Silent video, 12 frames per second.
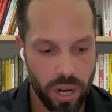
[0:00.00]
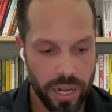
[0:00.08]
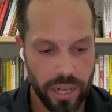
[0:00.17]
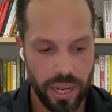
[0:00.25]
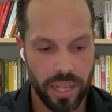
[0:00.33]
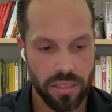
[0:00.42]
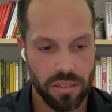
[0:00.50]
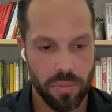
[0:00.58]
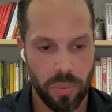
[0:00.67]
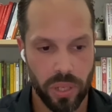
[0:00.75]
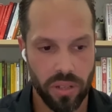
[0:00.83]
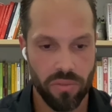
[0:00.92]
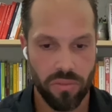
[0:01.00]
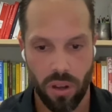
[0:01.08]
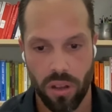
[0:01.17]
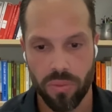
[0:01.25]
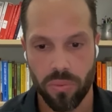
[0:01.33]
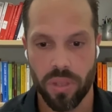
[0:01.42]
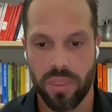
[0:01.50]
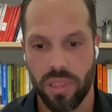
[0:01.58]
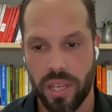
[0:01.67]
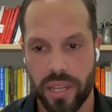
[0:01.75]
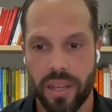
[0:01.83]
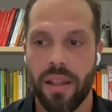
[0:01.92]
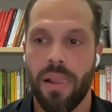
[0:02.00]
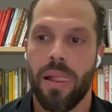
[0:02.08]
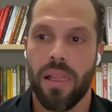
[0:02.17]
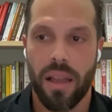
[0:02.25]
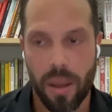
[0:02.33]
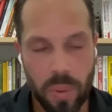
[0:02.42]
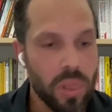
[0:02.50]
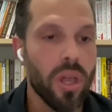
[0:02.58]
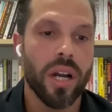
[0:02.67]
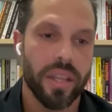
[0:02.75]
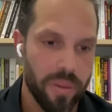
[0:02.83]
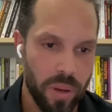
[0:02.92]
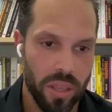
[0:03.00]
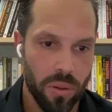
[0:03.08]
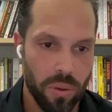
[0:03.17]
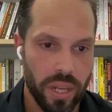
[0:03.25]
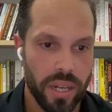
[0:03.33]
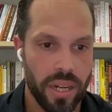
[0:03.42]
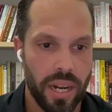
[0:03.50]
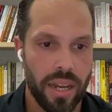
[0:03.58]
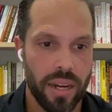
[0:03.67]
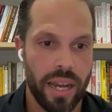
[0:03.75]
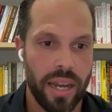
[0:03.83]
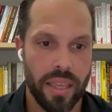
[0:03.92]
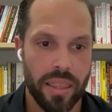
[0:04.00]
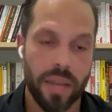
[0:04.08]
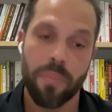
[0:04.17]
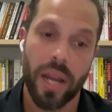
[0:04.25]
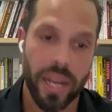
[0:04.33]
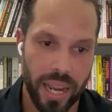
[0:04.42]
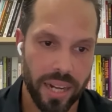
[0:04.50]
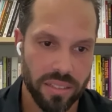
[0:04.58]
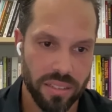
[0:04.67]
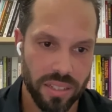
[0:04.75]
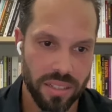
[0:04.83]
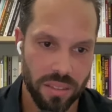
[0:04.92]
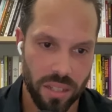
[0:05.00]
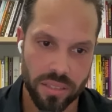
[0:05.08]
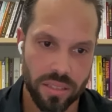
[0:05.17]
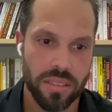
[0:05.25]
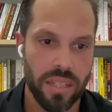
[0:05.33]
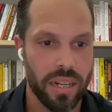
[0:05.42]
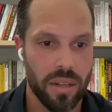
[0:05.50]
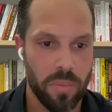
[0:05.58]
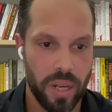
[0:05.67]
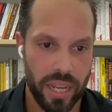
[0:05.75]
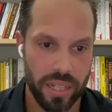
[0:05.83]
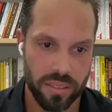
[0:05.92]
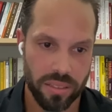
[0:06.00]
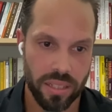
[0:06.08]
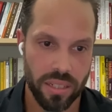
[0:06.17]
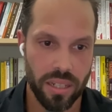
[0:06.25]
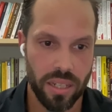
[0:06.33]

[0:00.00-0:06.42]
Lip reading: I got to be involved with, like, I've been lucky, by the way, not by accident. Luck does not come by accident.